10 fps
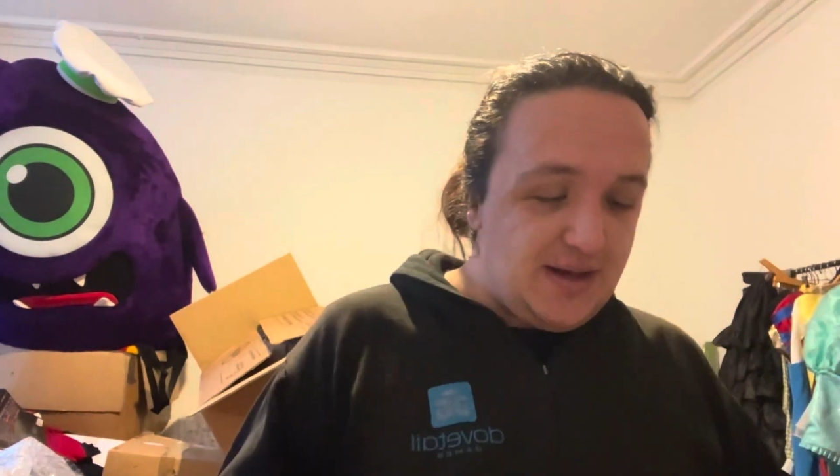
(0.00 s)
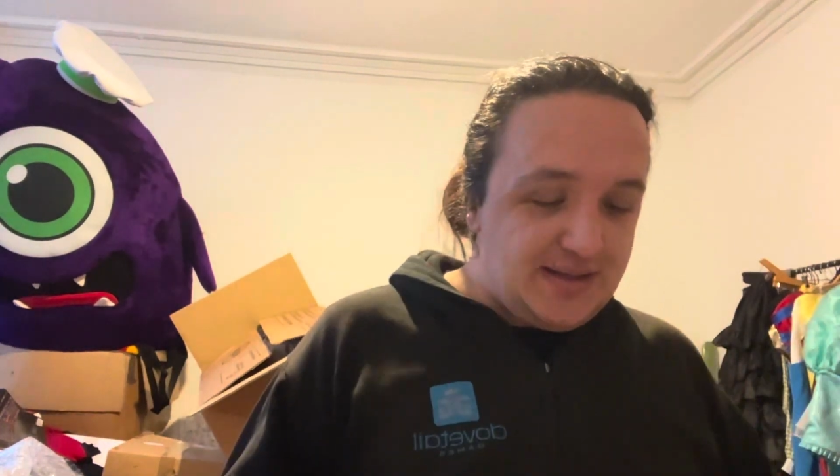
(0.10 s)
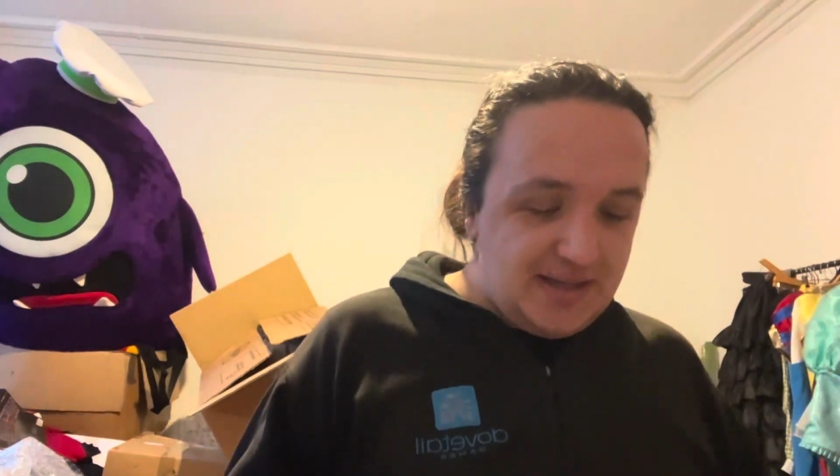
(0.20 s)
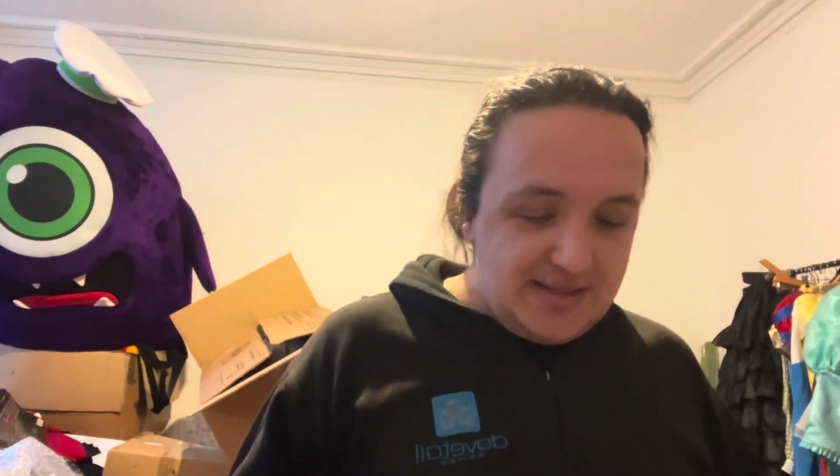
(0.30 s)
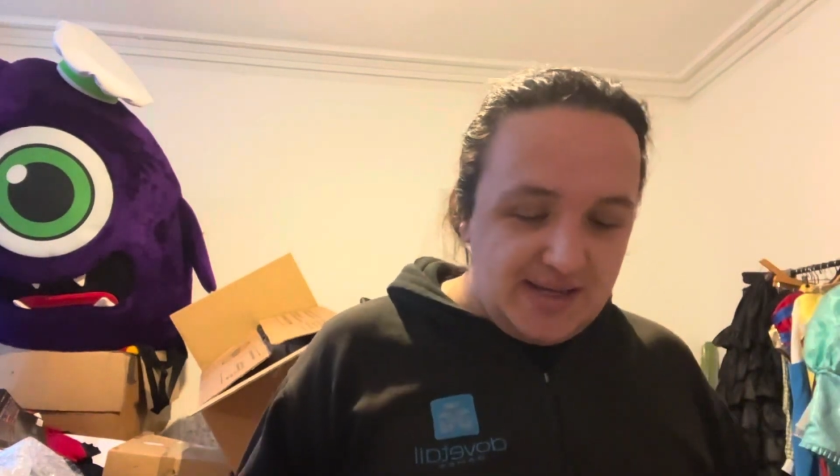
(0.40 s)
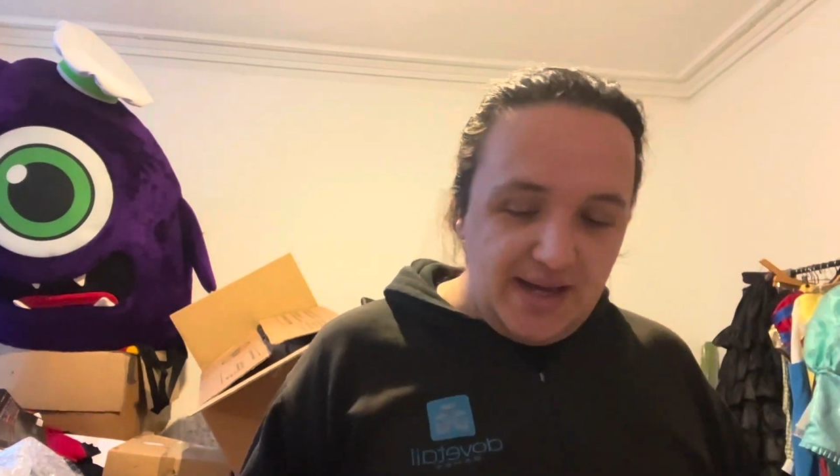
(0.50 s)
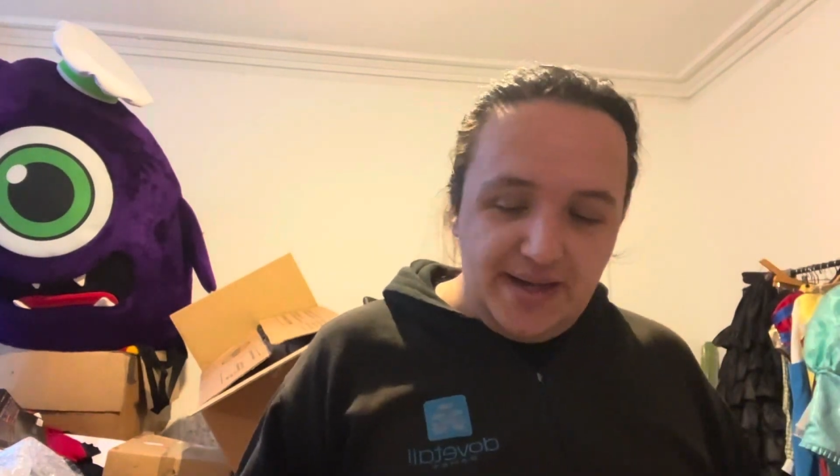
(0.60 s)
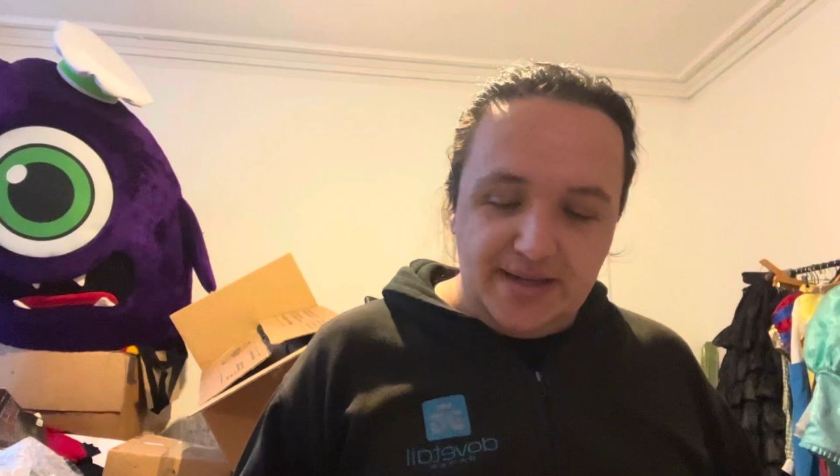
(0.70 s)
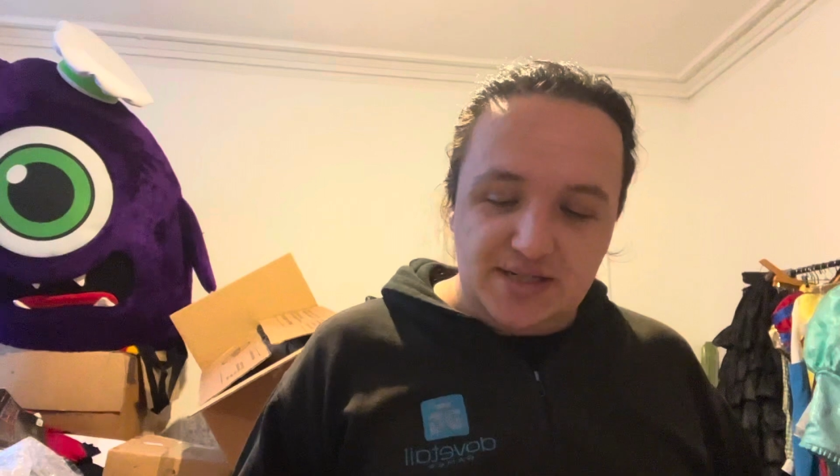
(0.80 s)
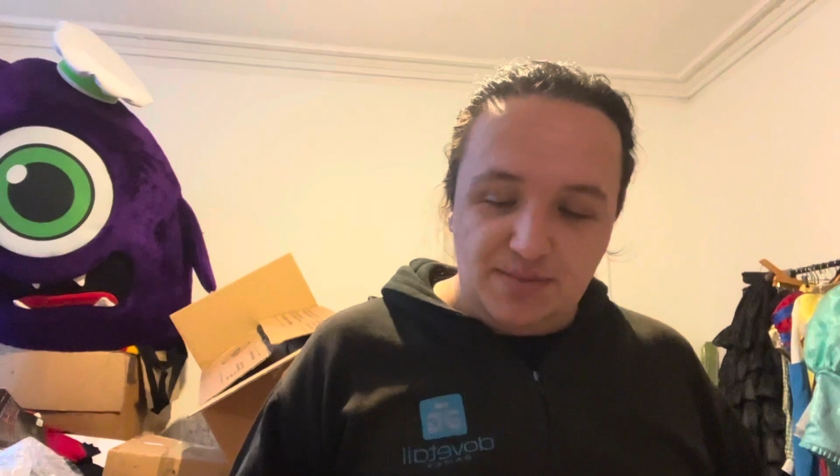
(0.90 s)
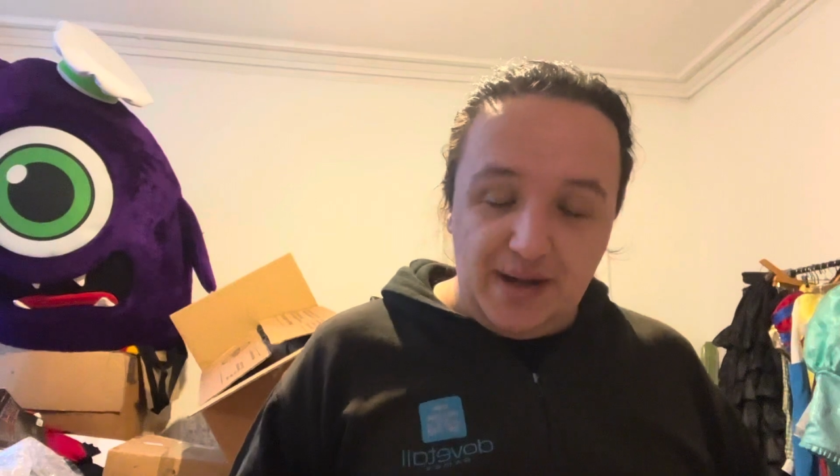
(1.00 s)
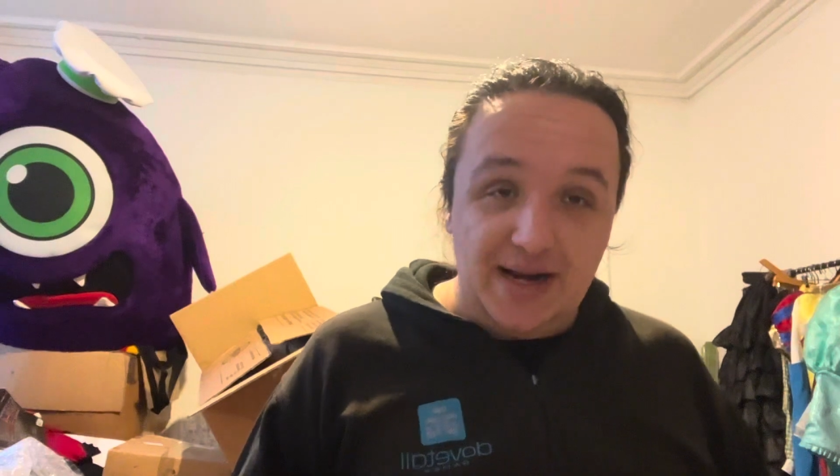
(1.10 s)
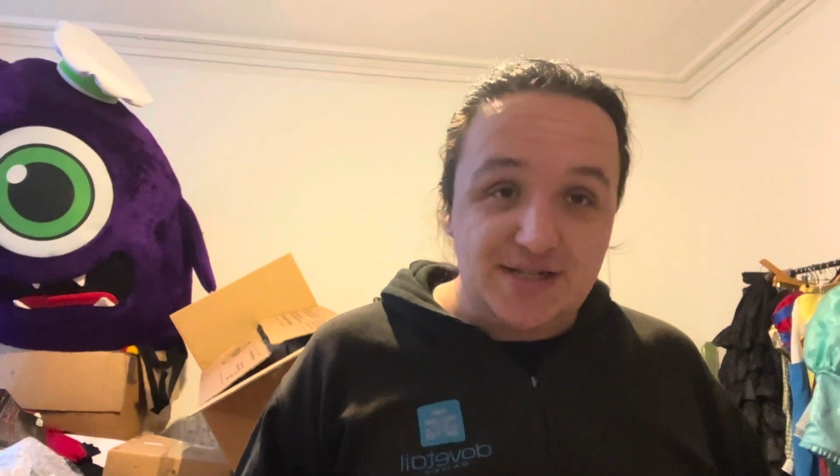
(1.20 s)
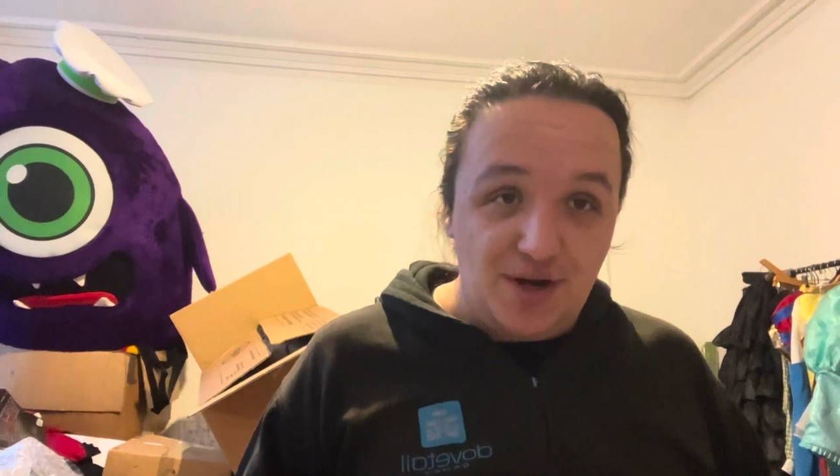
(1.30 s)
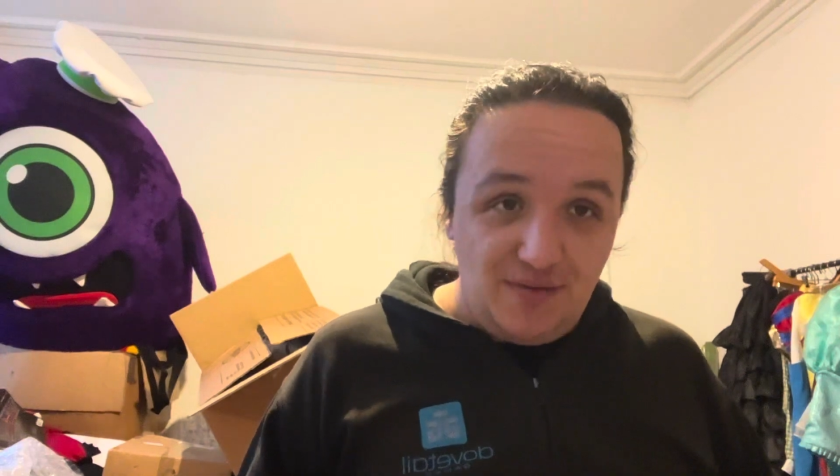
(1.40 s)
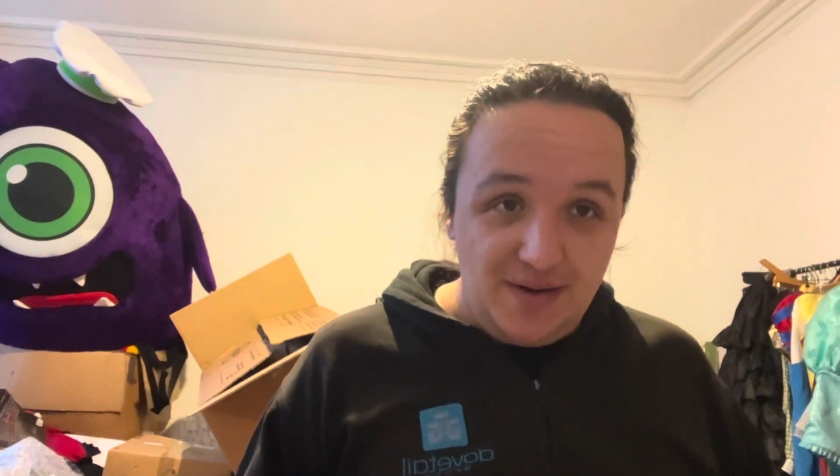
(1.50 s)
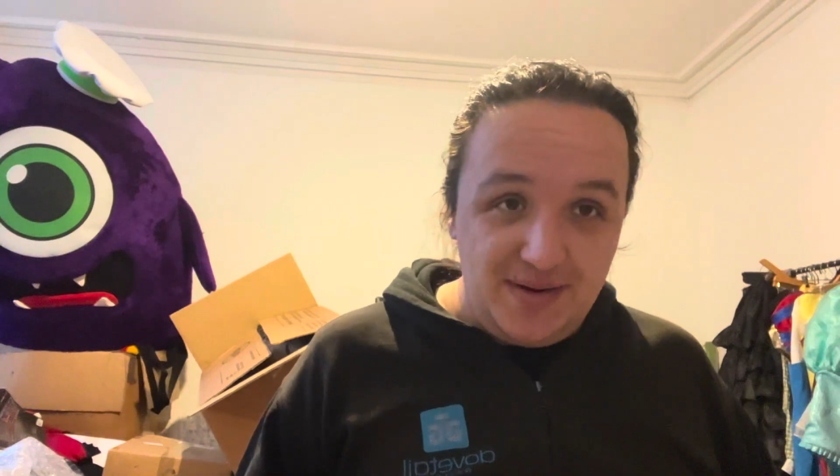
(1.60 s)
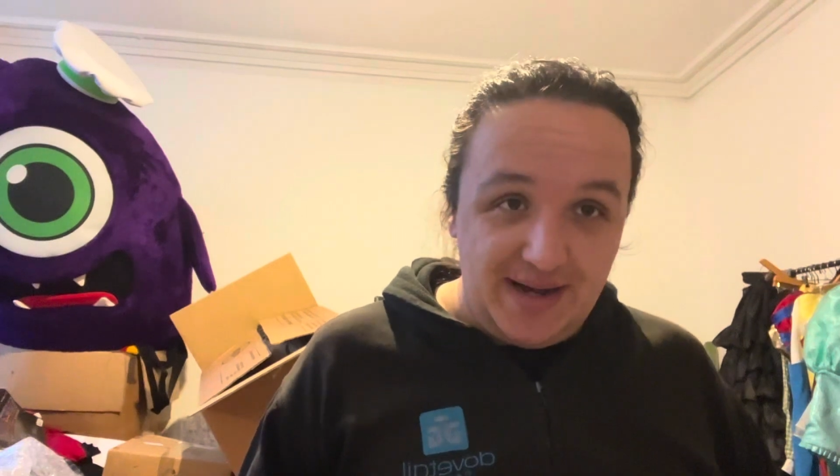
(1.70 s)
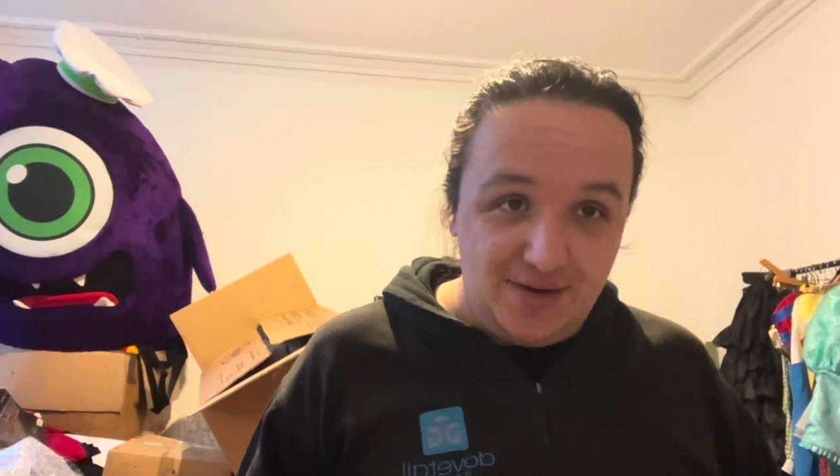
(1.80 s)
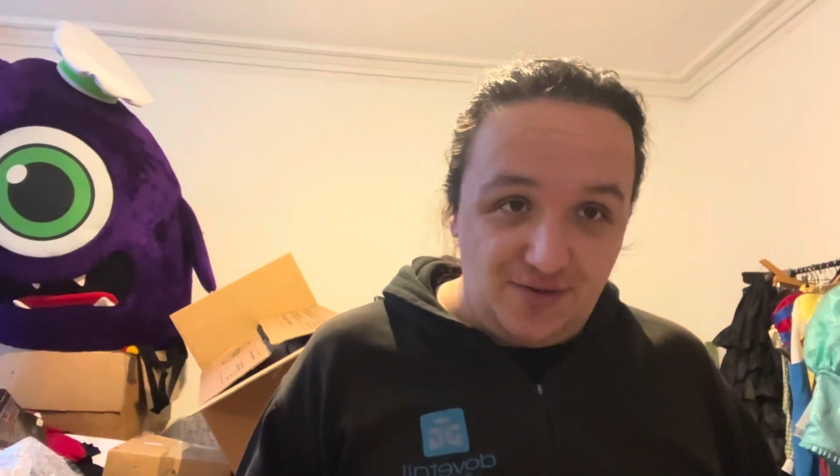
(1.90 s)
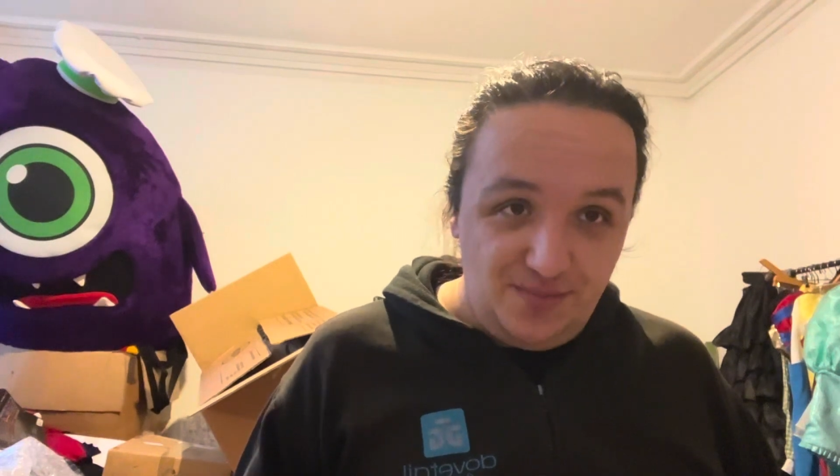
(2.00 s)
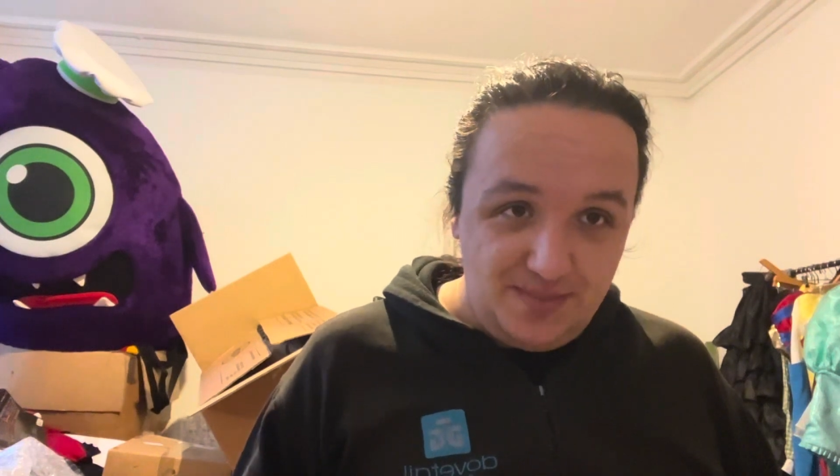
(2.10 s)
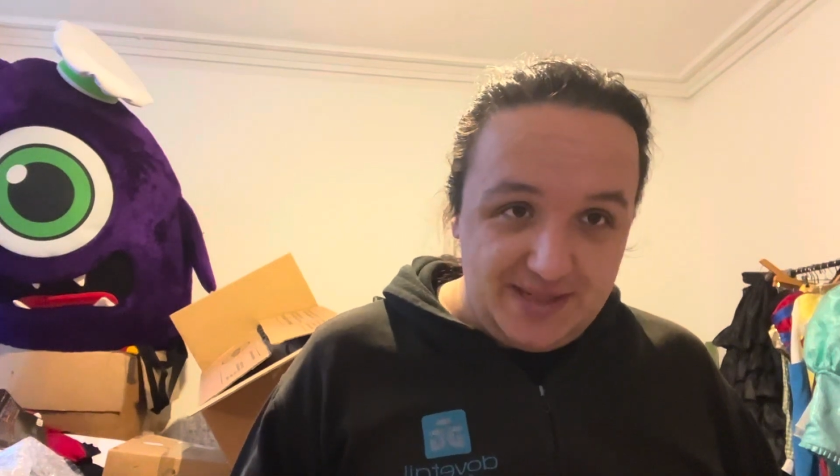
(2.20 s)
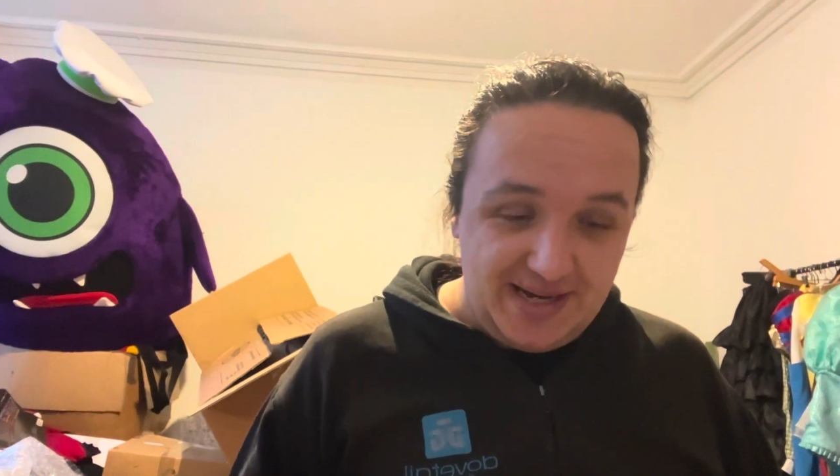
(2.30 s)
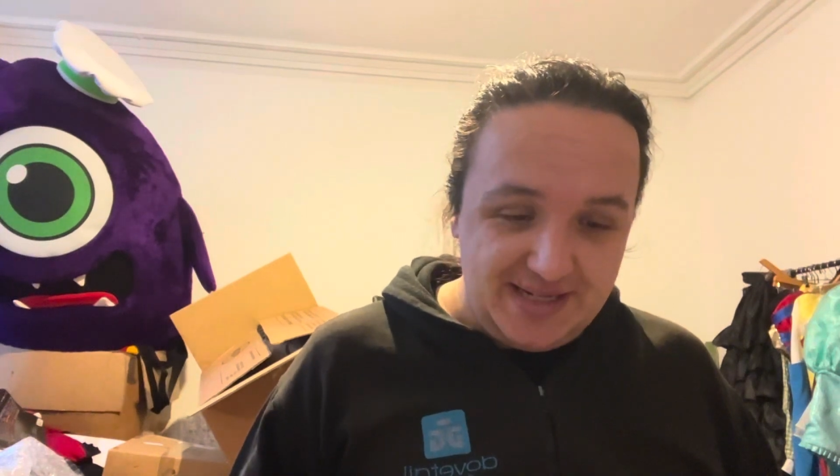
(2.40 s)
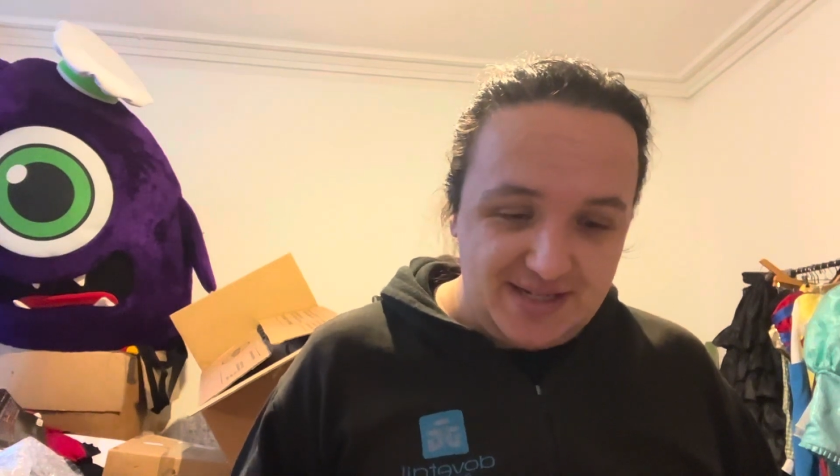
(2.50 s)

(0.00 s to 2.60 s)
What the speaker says: This is my Let's Go Round Again set.